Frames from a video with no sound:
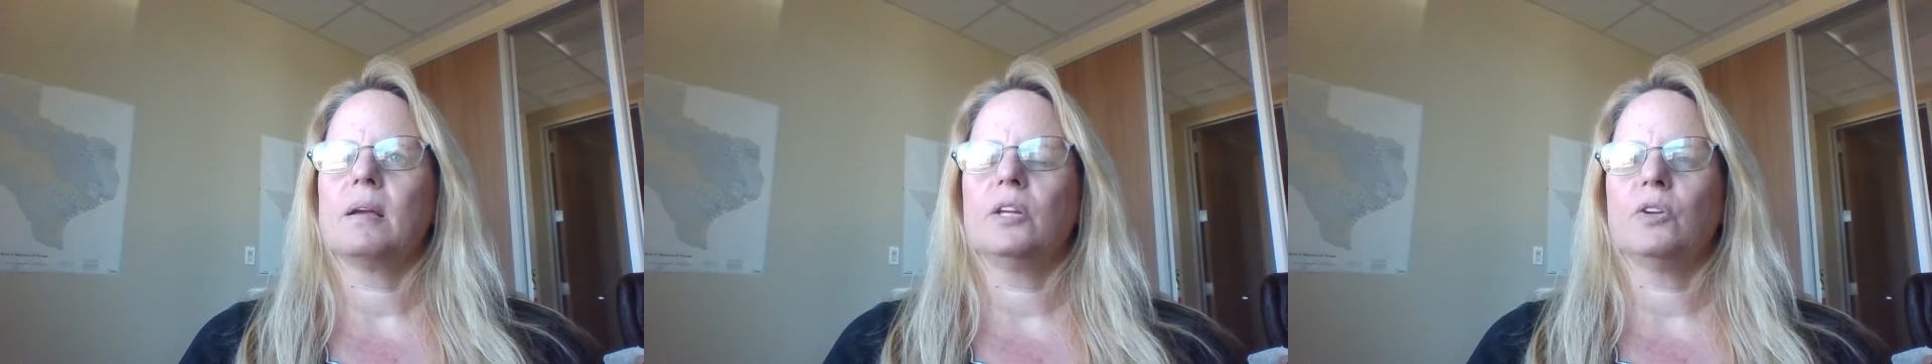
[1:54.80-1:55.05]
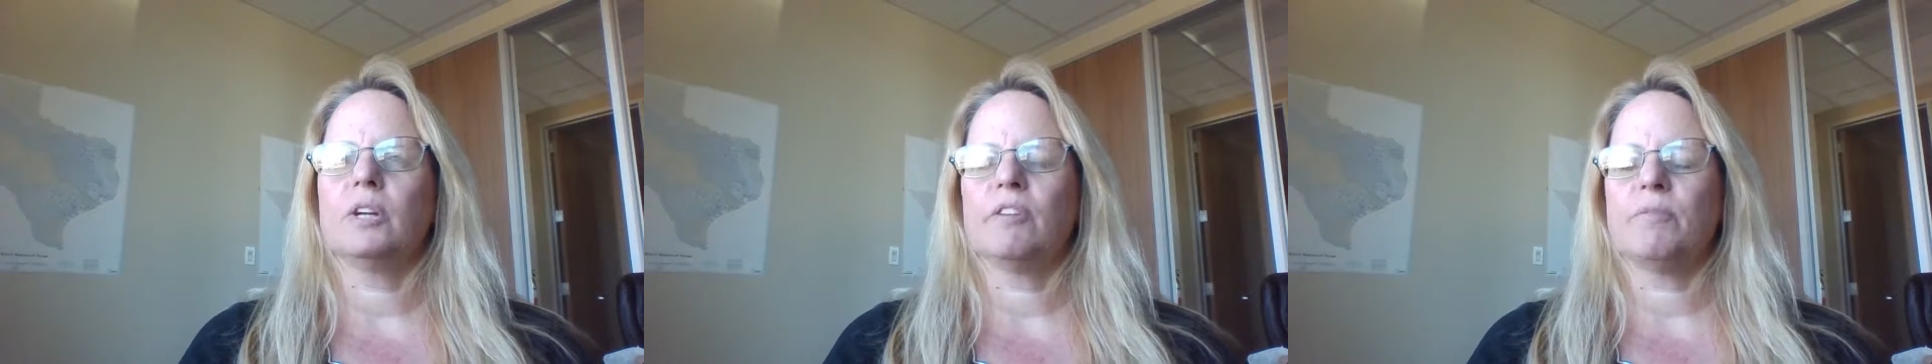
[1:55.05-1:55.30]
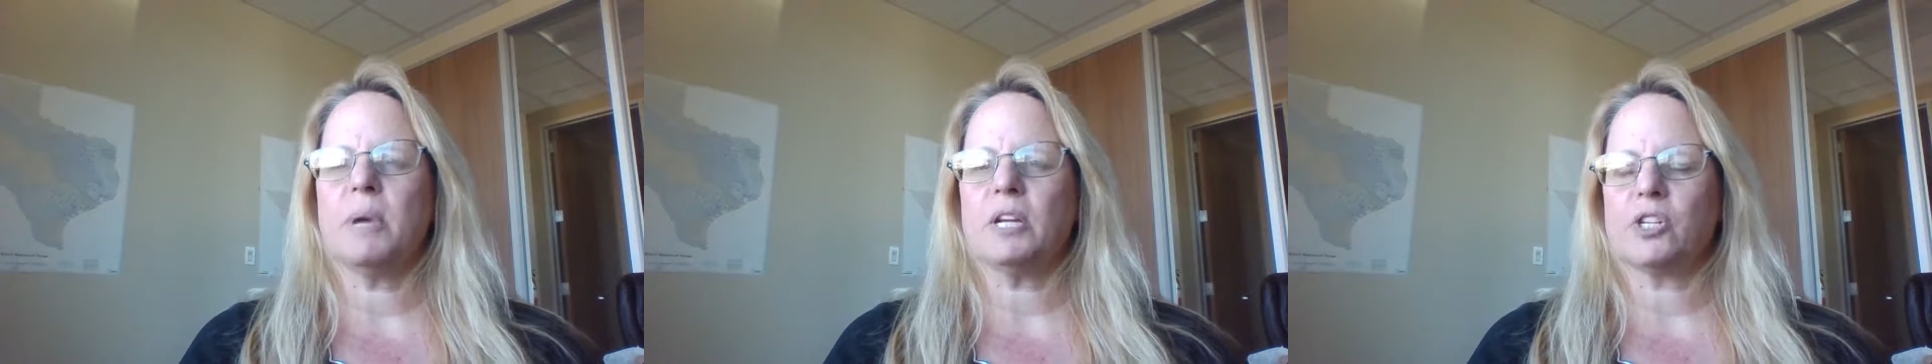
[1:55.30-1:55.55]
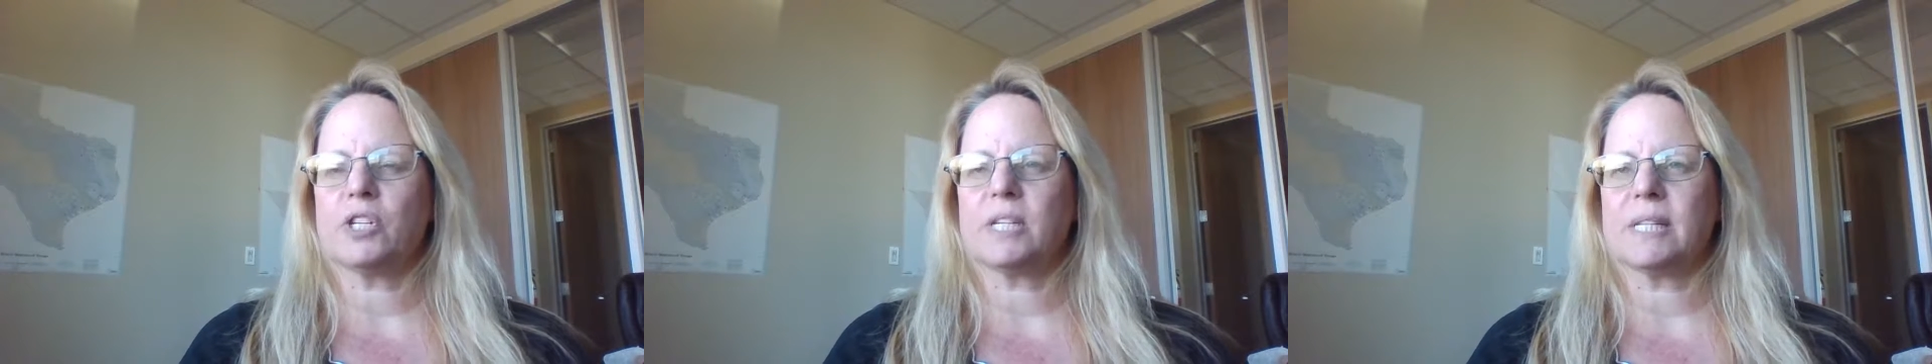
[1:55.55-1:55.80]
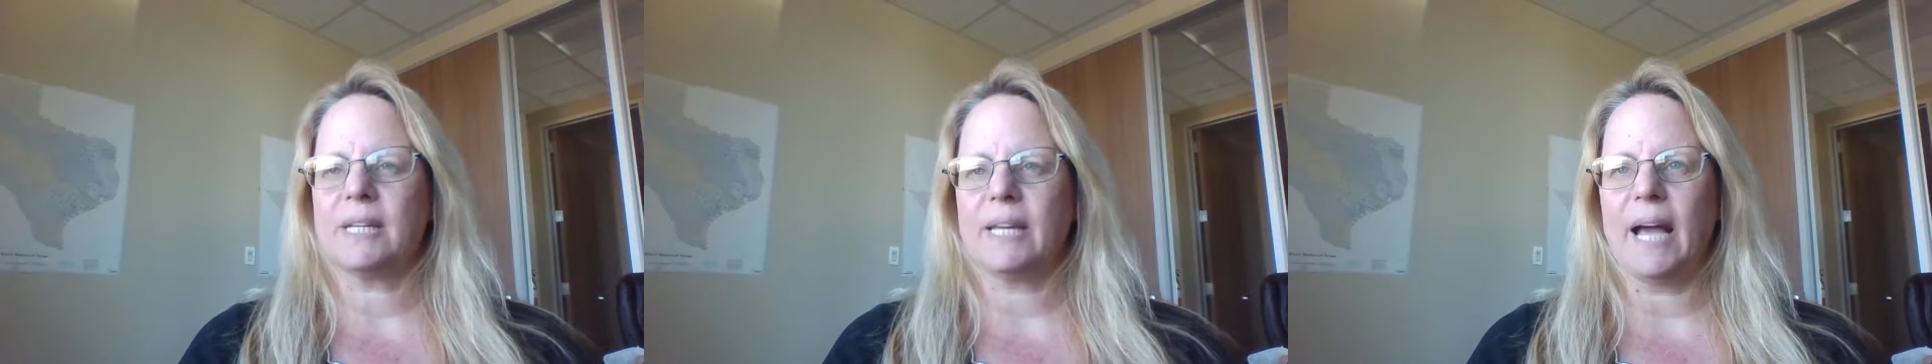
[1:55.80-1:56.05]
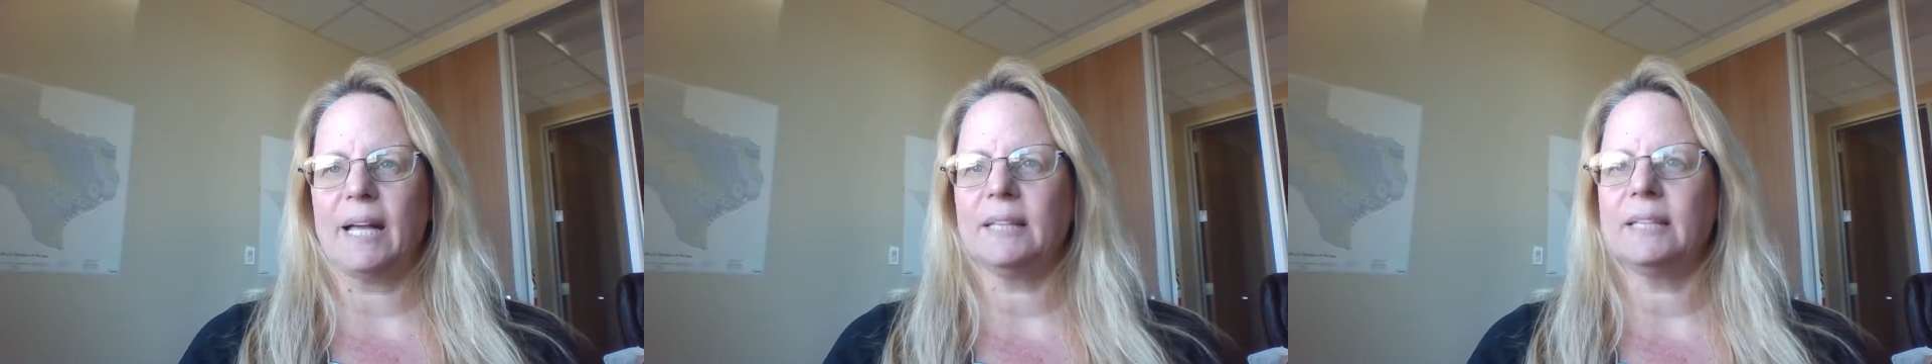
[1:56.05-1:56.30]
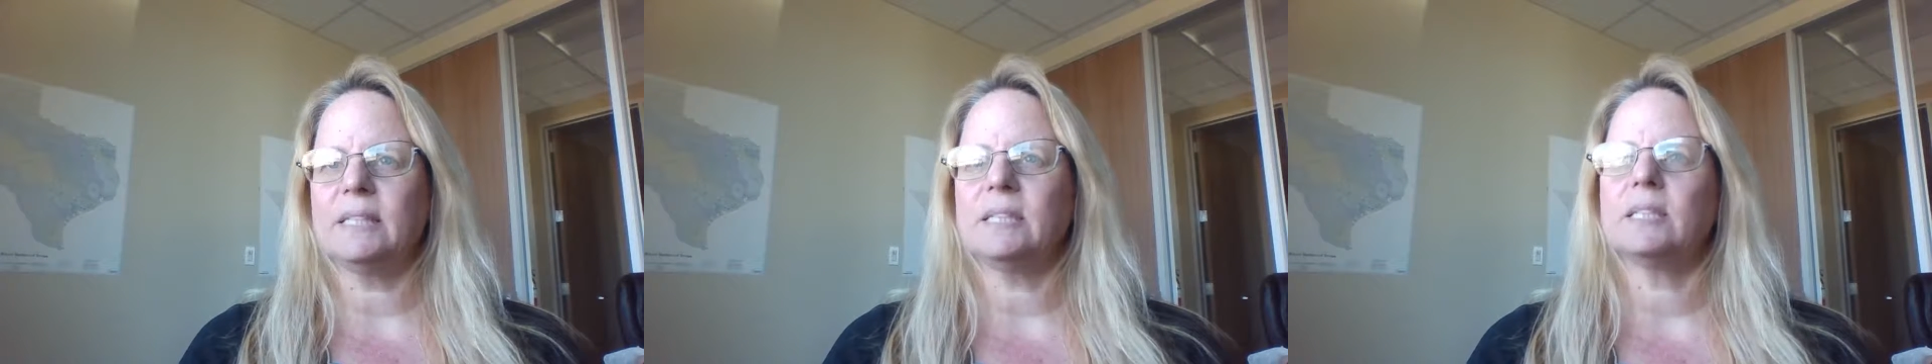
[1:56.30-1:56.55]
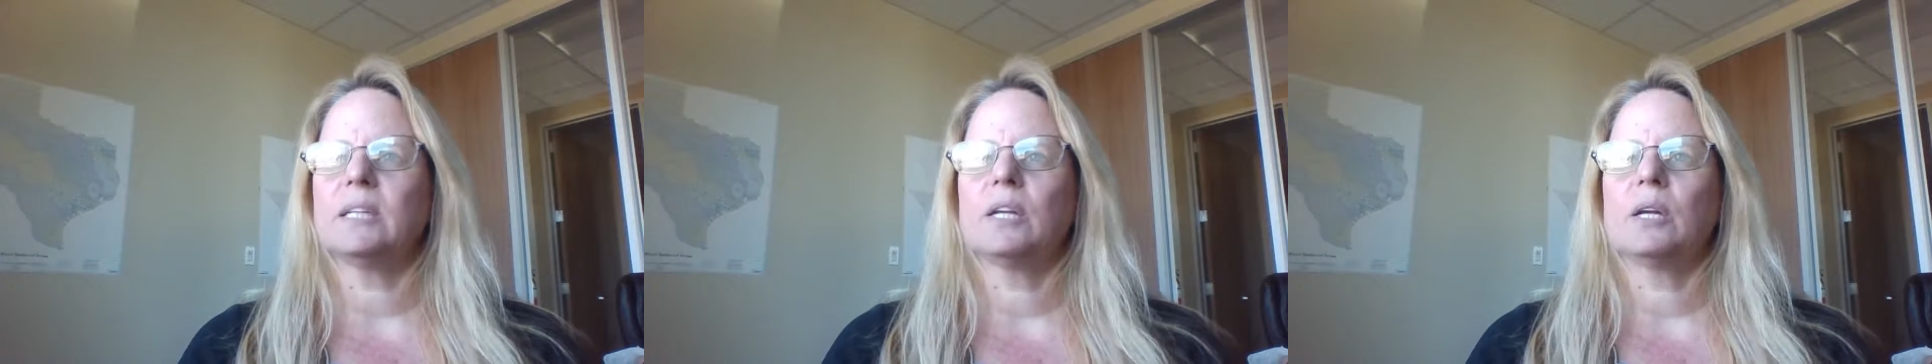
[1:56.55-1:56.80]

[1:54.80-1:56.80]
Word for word: unit of measure is the gallons,